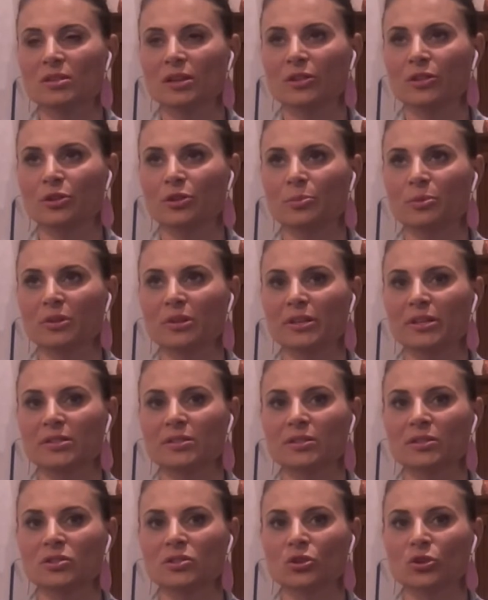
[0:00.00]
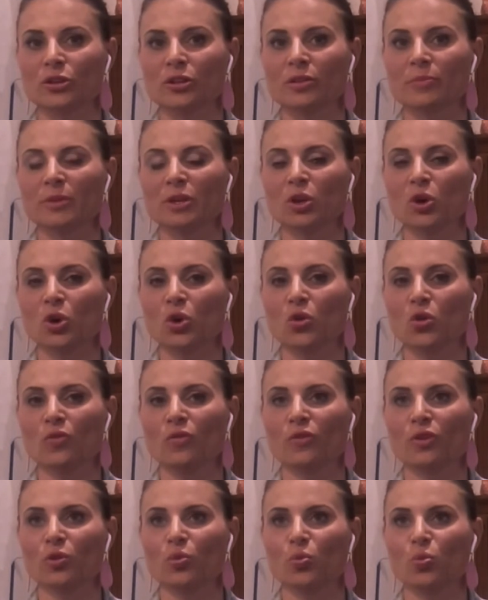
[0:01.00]
these other places are going to be
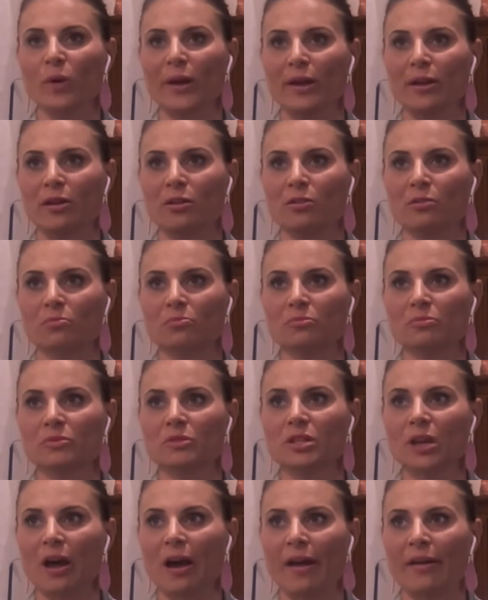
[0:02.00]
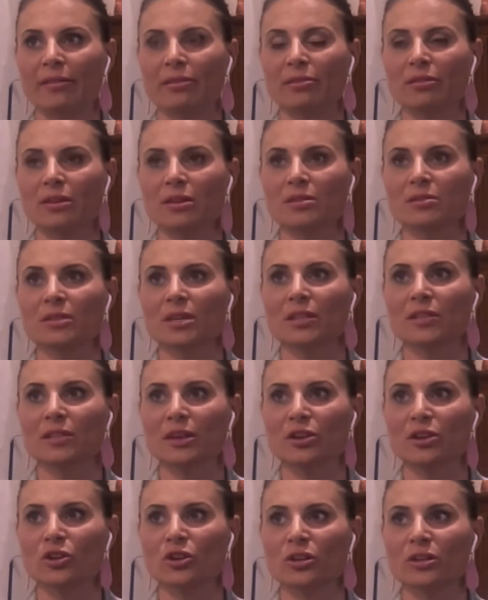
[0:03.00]
overwhelmed, I think
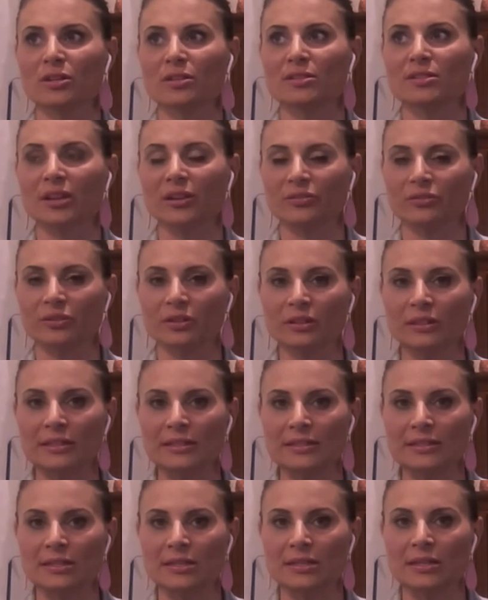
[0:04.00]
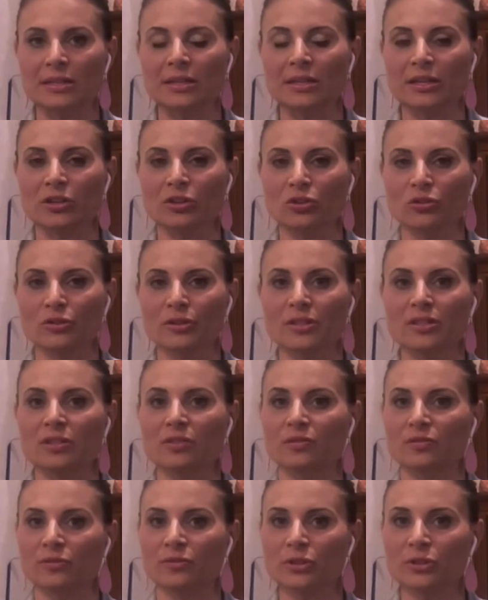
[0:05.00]
that they are going to definitely see an
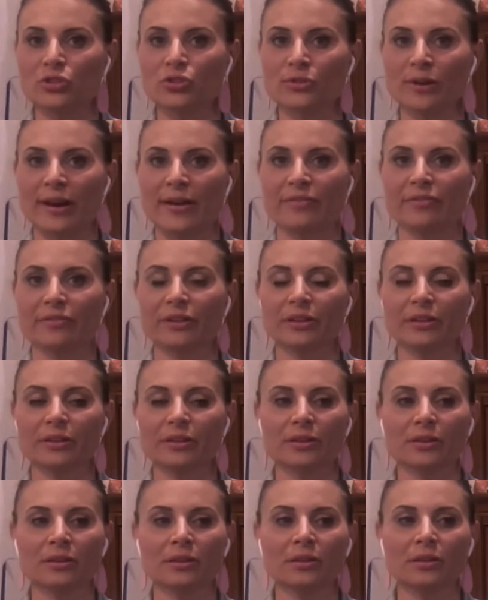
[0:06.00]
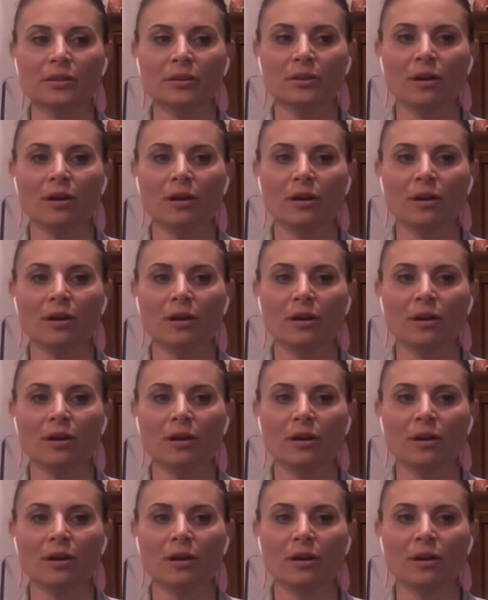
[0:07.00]
increase in foot traffic.